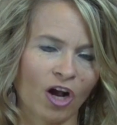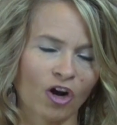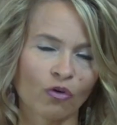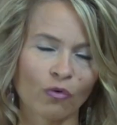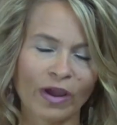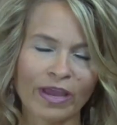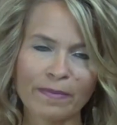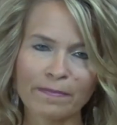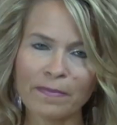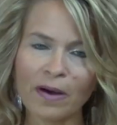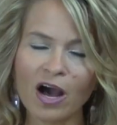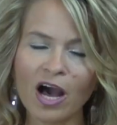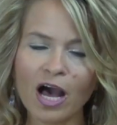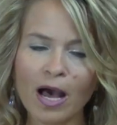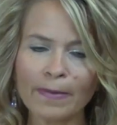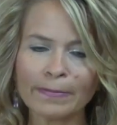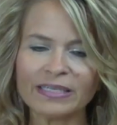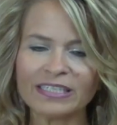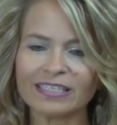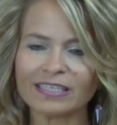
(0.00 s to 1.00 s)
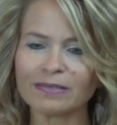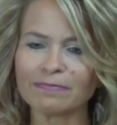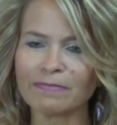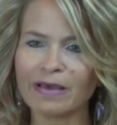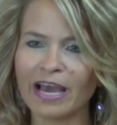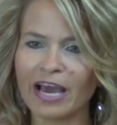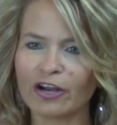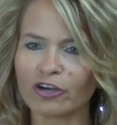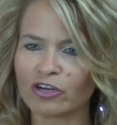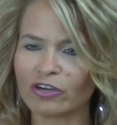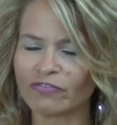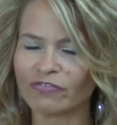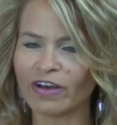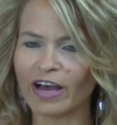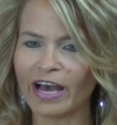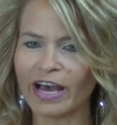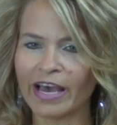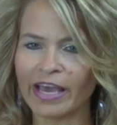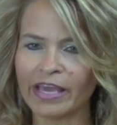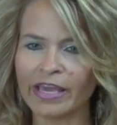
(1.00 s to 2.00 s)
great mom. It didn't matter if
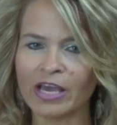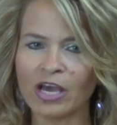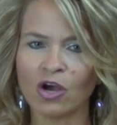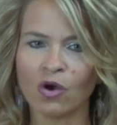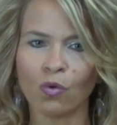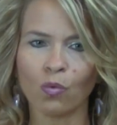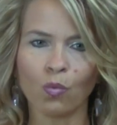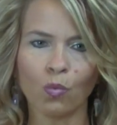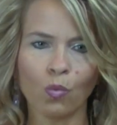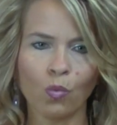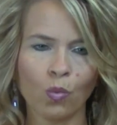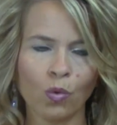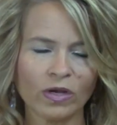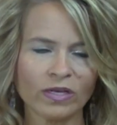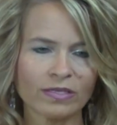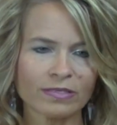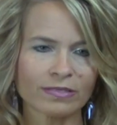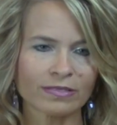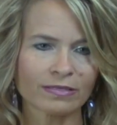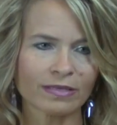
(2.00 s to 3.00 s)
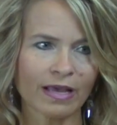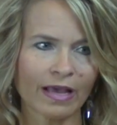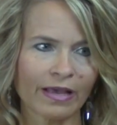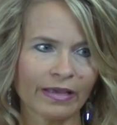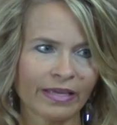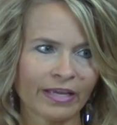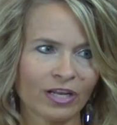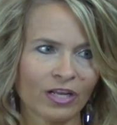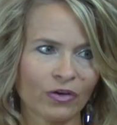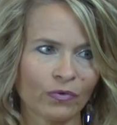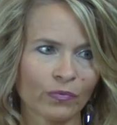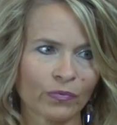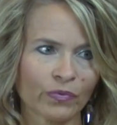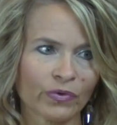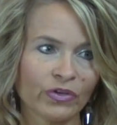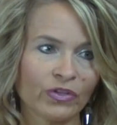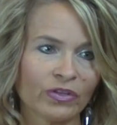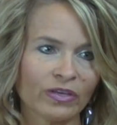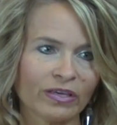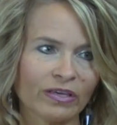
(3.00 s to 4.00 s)
I was in a
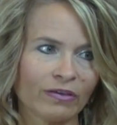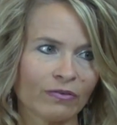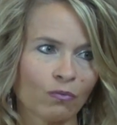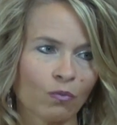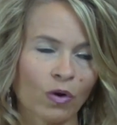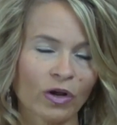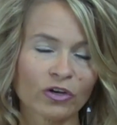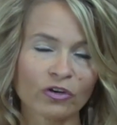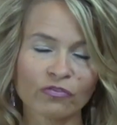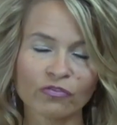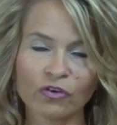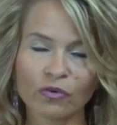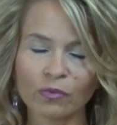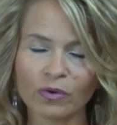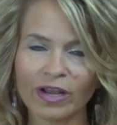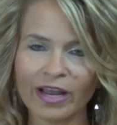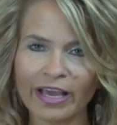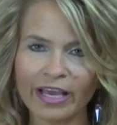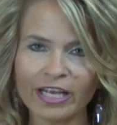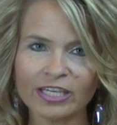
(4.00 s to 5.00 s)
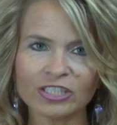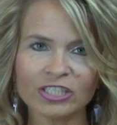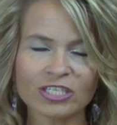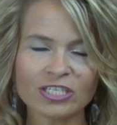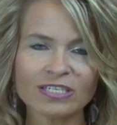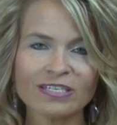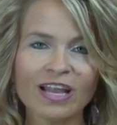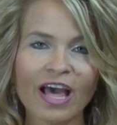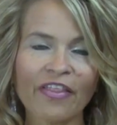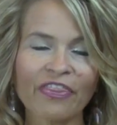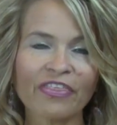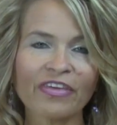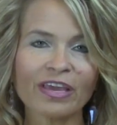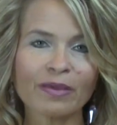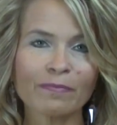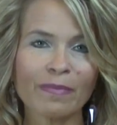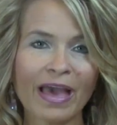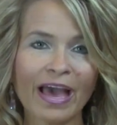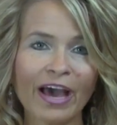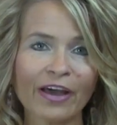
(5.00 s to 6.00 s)
really wonderful relationship. It just,
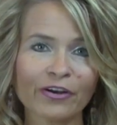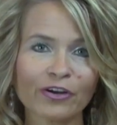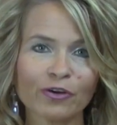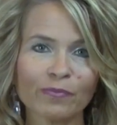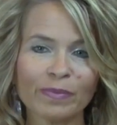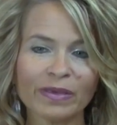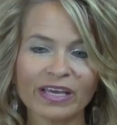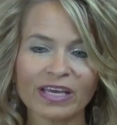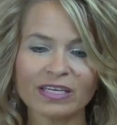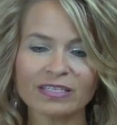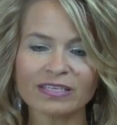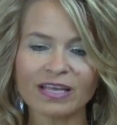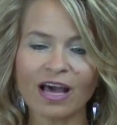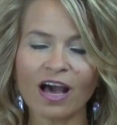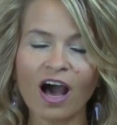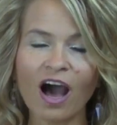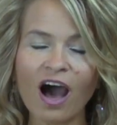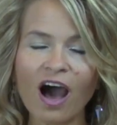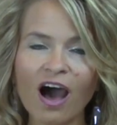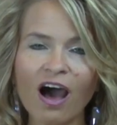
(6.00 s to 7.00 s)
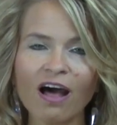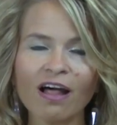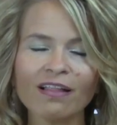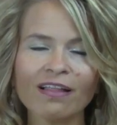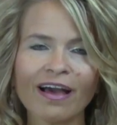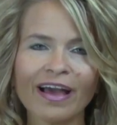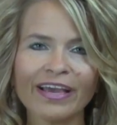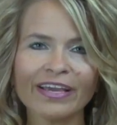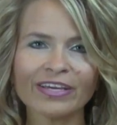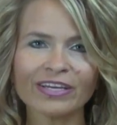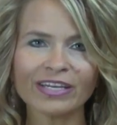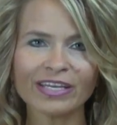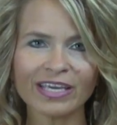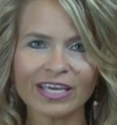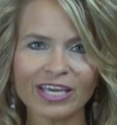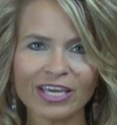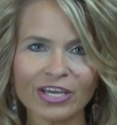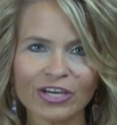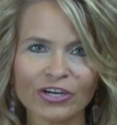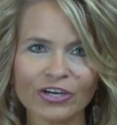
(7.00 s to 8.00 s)
nothing mattered, because all I could
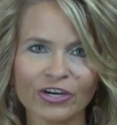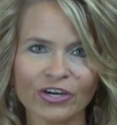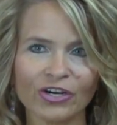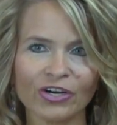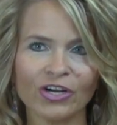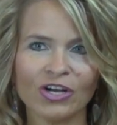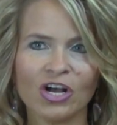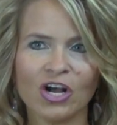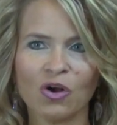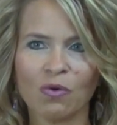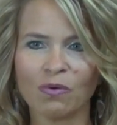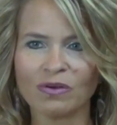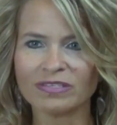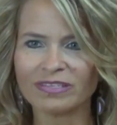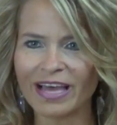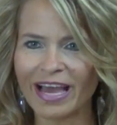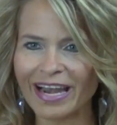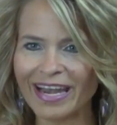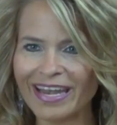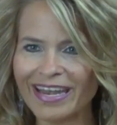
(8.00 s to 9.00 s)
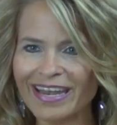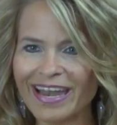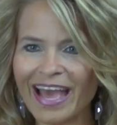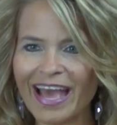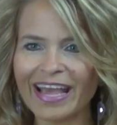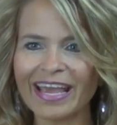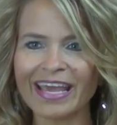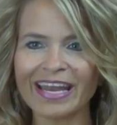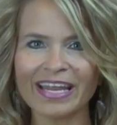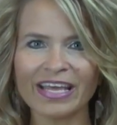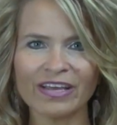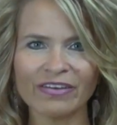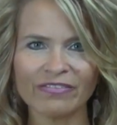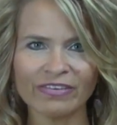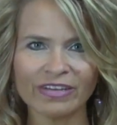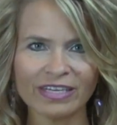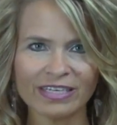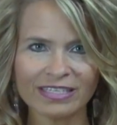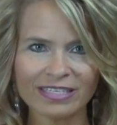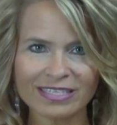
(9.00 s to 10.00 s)
hear was that
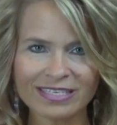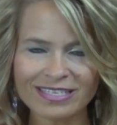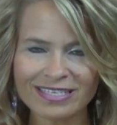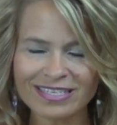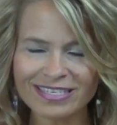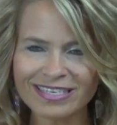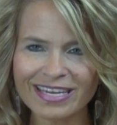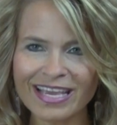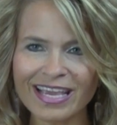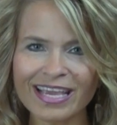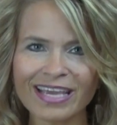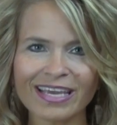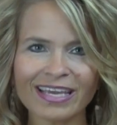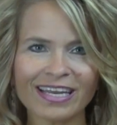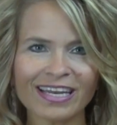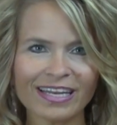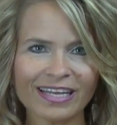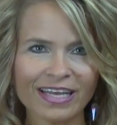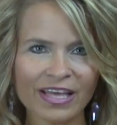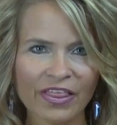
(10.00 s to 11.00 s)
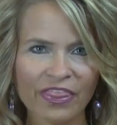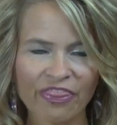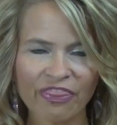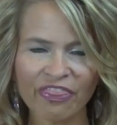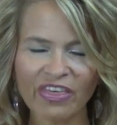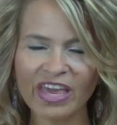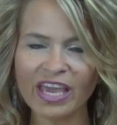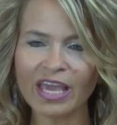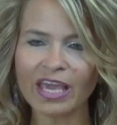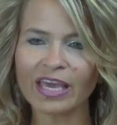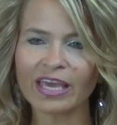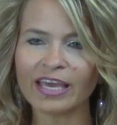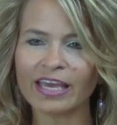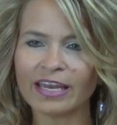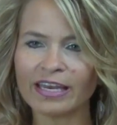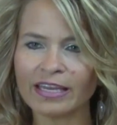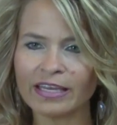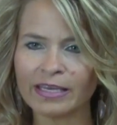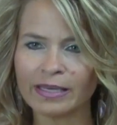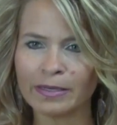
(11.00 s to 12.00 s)
negative, stinking,
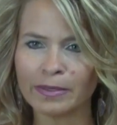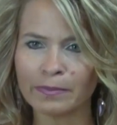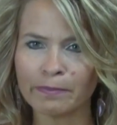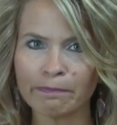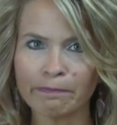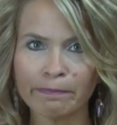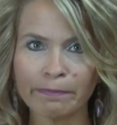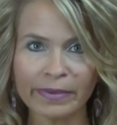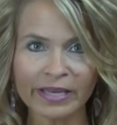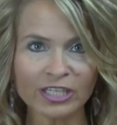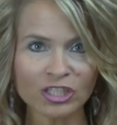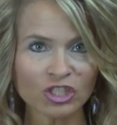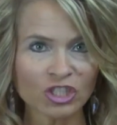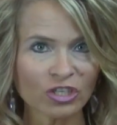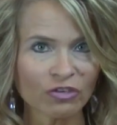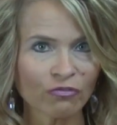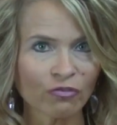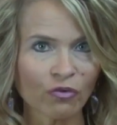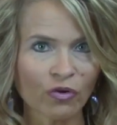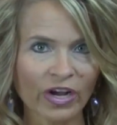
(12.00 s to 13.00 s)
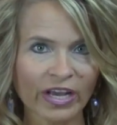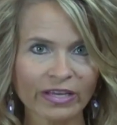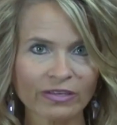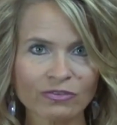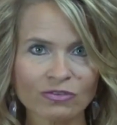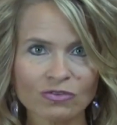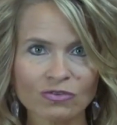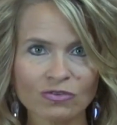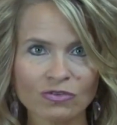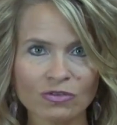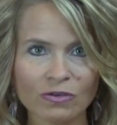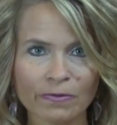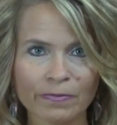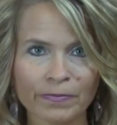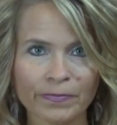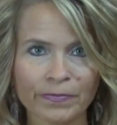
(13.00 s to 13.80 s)
thinking, bitchy voice